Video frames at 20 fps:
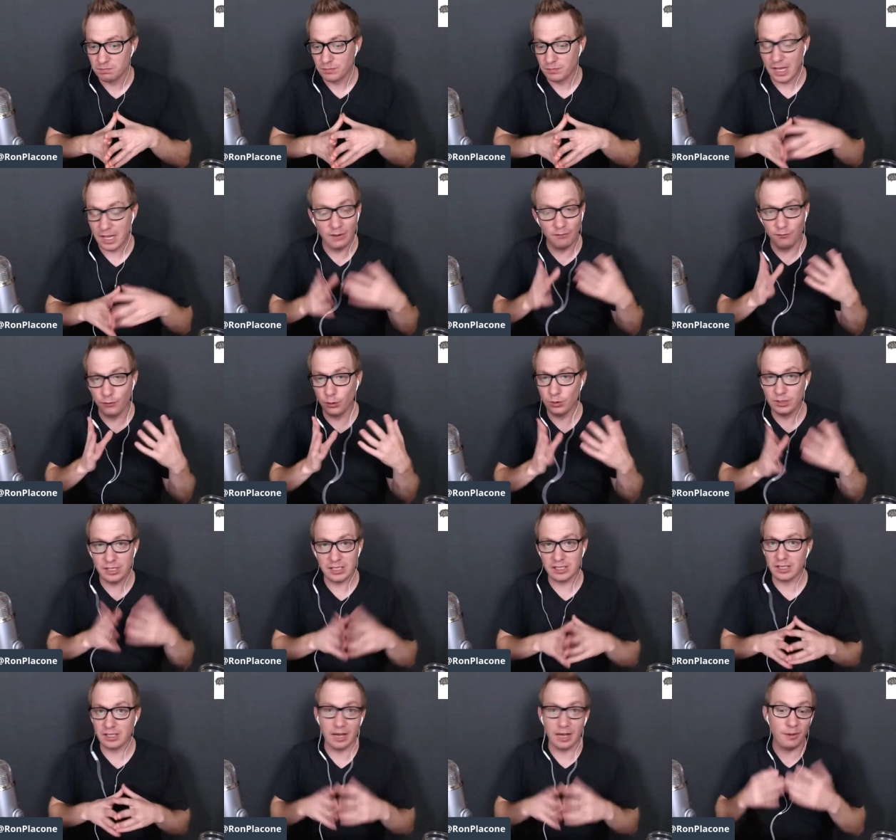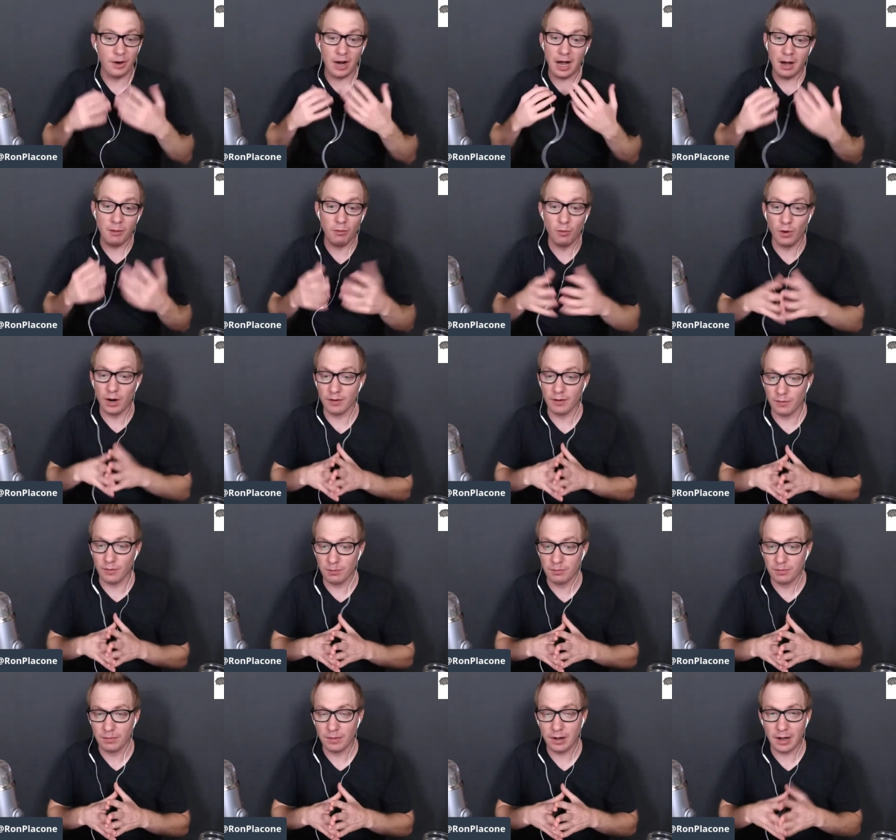And full disclaimer, I'm one of
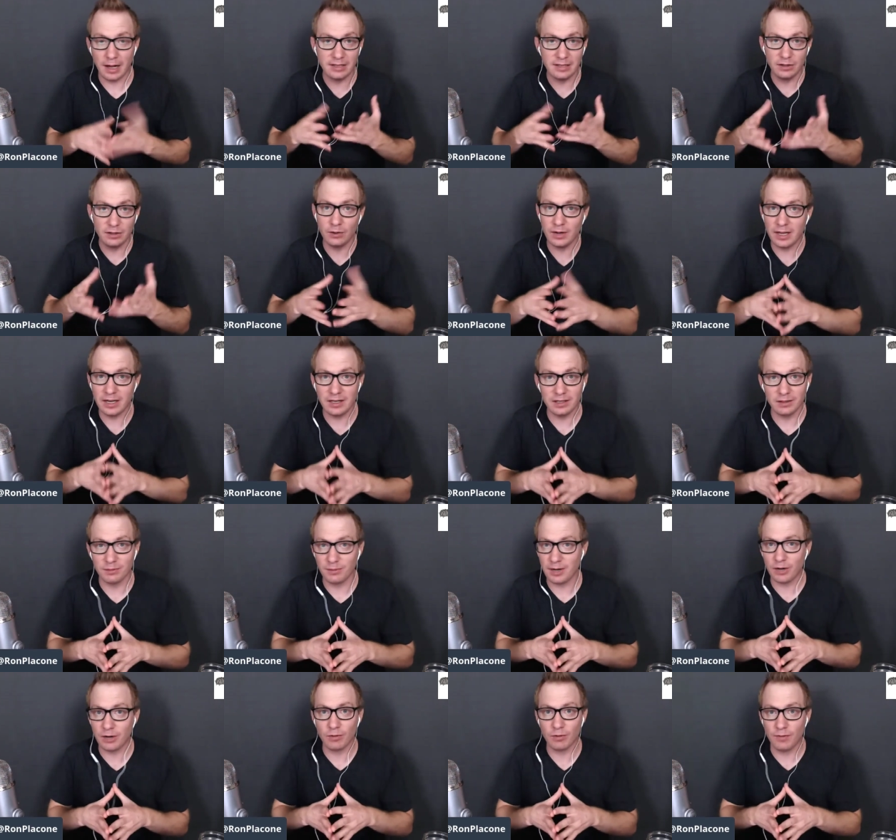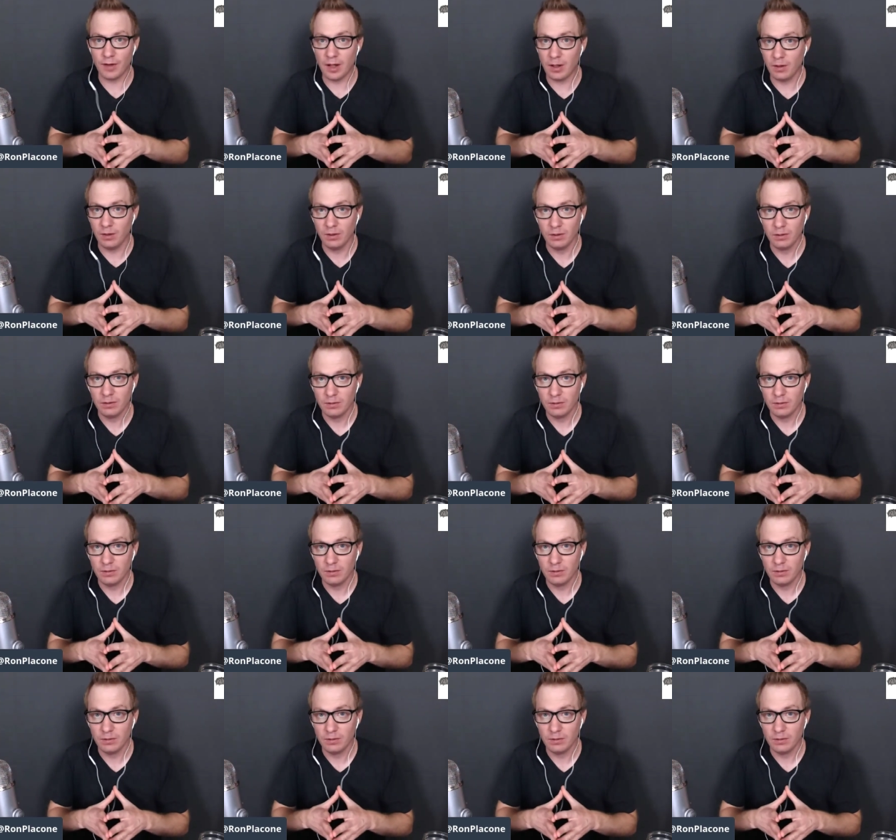them. I donated to Mike Gravel.